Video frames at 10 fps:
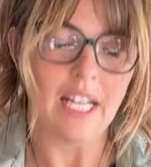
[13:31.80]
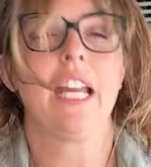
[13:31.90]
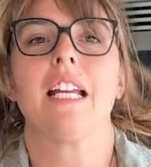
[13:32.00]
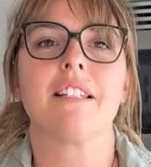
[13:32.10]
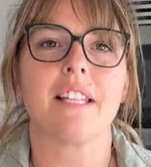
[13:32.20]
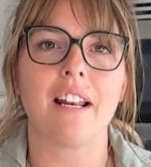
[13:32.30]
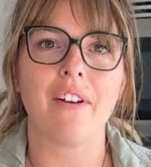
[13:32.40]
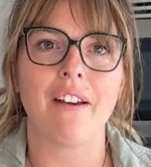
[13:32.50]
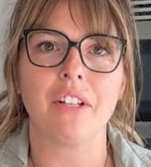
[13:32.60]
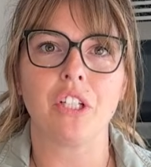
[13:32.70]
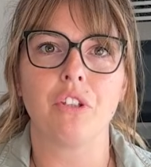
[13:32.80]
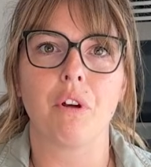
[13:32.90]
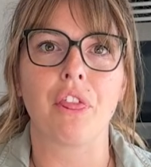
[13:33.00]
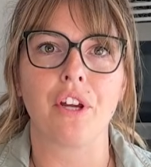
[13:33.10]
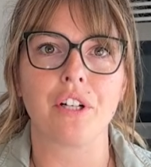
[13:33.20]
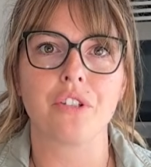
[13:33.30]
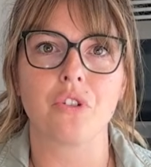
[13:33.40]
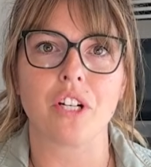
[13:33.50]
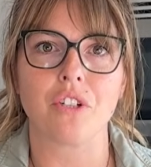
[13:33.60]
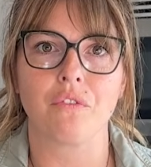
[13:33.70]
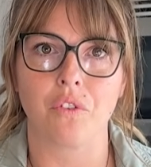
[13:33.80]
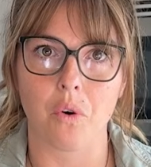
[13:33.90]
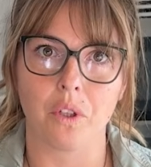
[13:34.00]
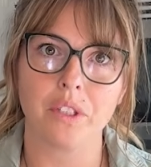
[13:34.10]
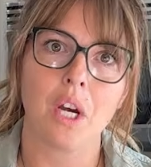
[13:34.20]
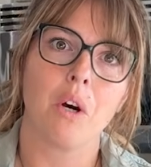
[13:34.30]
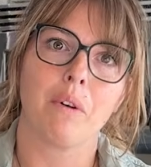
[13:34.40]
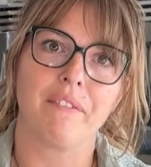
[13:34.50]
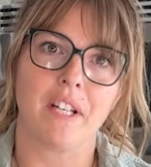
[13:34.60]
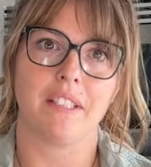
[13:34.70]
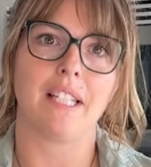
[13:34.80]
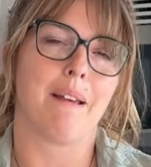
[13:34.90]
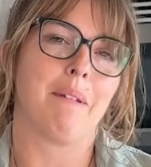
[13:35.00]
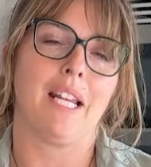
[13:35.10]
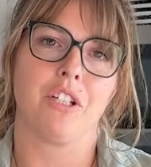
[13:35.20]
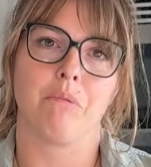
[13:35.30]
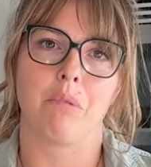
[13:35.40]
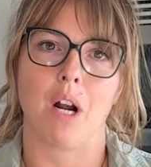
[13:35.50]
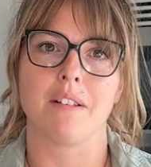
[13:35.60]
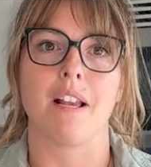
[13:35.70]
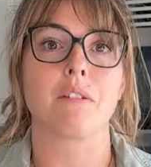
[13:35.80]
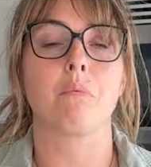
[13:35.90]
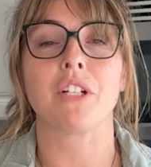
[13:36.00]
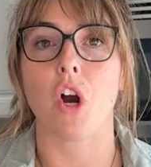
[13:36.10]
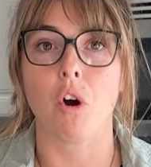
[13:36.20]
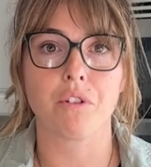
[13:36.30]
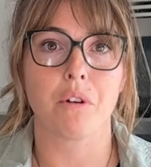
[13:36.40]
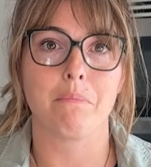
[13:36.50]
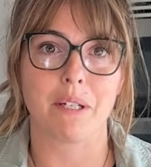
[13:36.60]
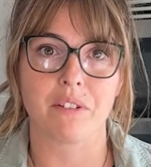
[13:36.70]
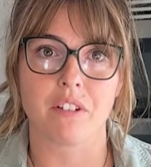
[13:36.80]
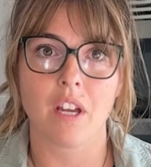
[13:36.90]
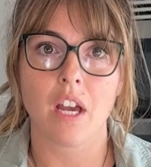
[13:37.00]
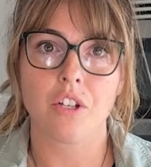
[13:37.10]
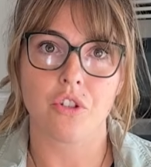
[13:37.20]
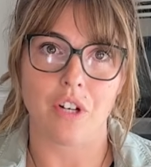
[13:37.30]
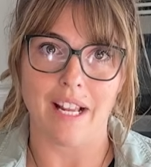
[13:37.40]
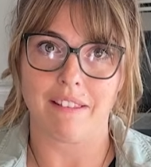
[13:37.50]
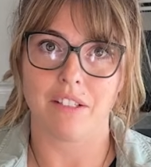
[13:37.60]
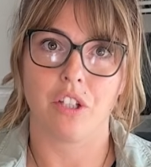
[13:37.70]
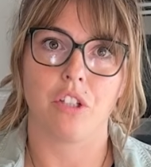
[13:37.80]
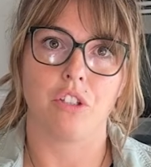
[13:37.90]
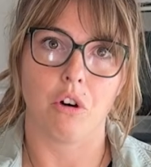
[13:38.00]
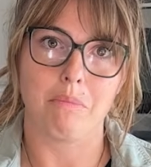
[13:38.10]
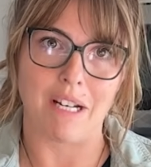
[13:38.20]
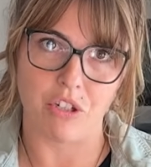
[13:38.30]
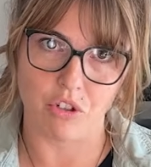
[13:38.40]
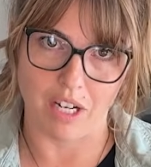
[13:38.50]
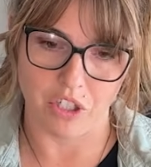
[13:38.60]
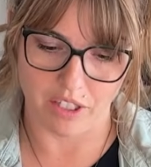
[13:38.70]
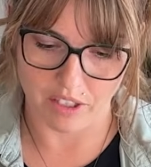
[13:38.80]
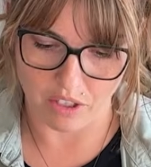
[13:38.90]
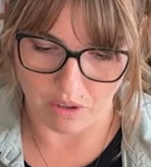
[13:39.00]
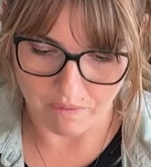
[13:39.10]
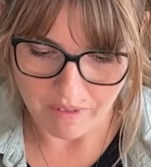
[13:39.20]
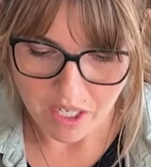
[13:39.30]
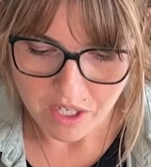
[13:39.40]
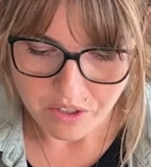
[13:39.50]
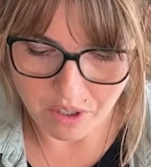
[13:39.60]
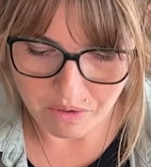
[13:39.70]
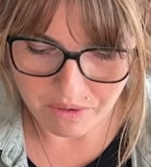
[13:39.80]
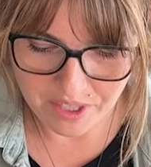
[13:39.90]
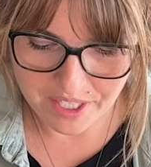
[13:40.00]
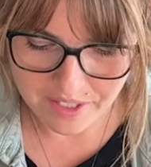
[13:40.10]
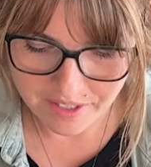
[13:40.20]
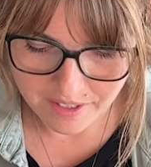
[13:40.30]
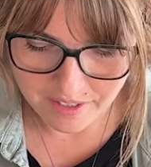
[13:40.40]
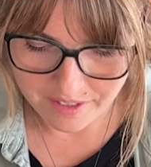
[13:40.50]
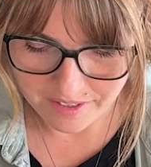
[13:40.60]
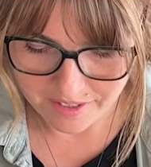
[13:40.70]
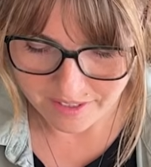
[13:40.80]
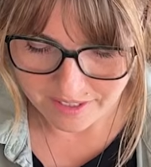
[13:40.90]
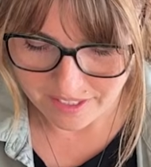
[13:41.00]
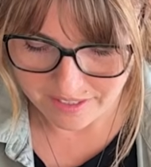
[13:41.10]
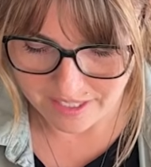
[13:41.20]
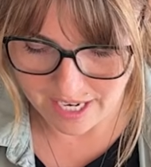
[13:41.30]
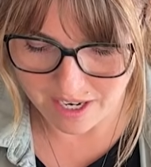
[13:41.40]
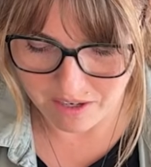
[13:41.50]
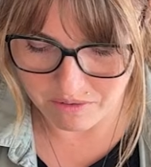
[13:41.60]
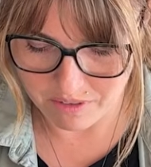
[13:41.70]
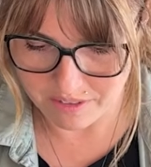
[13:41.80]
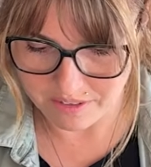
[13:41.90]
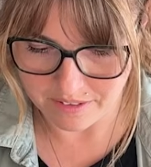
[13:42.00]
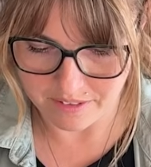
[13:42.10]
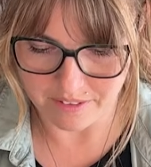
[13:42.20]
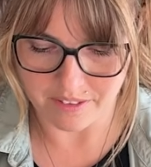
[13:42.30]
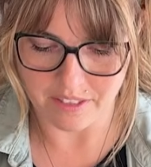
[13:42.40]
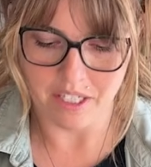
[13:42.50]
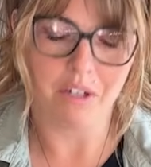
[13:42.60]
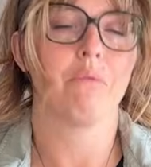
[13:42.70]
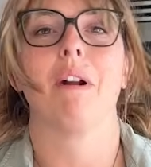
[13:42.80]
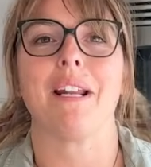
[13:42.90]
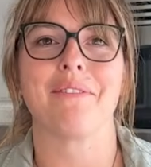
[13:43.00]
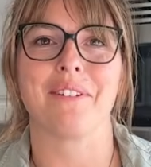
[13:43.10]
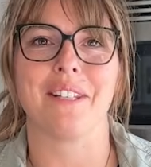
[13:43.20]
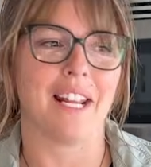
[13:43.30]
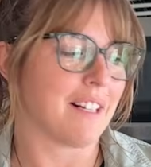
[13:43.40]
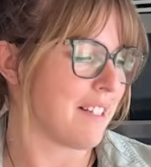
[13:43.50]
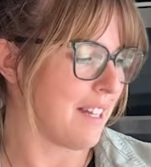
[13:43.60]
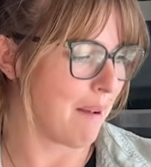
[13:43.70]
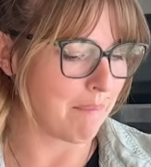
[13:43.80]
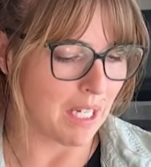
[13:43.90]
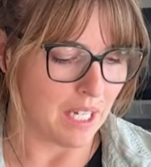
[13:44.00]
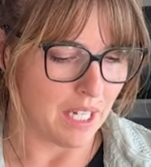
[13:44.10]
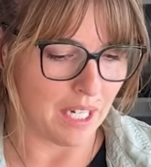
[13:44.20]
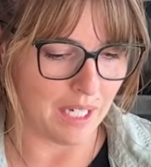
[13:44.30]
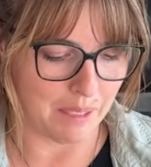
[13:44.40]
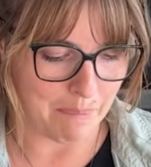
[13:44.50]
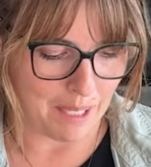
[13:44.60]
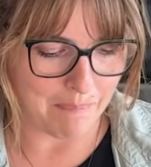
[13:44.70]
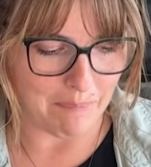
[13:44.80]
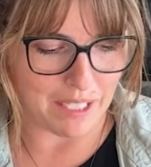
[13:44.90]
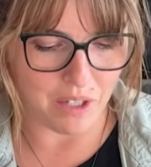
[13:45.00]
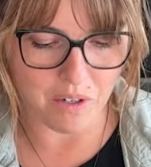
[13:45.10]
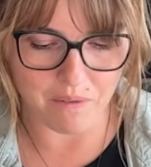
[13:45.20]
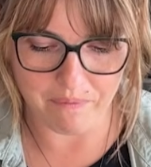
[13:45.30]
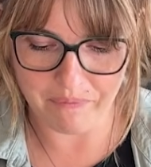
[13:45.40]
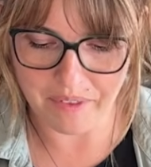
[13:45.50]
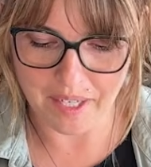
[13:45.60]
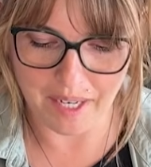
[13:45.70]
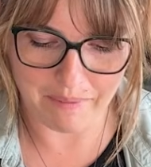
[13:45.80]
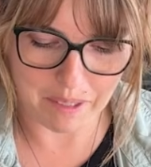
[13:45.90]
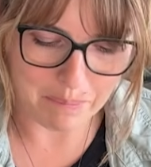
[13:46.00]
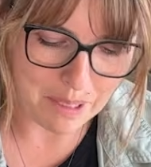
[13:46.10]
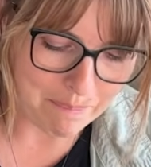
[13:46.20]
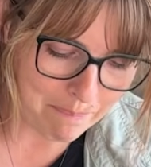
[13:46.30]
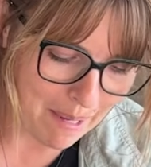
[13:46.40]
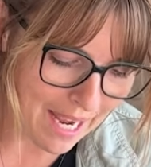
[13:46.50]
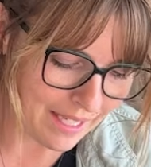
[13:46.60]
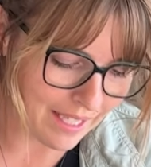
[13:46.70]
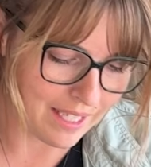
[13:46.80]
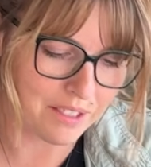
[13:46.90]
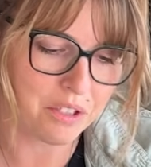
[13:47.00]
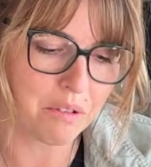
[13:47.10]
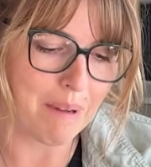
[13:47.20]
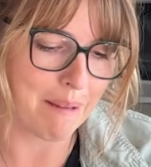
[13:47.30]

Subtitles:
instead of having to do a third stretch and fold, we've done the lamination process, which also builds strength into the dough by stretching the dough. So this is now ready for the next step. I'm gonna pick up my dough, I'm gonna put it back into my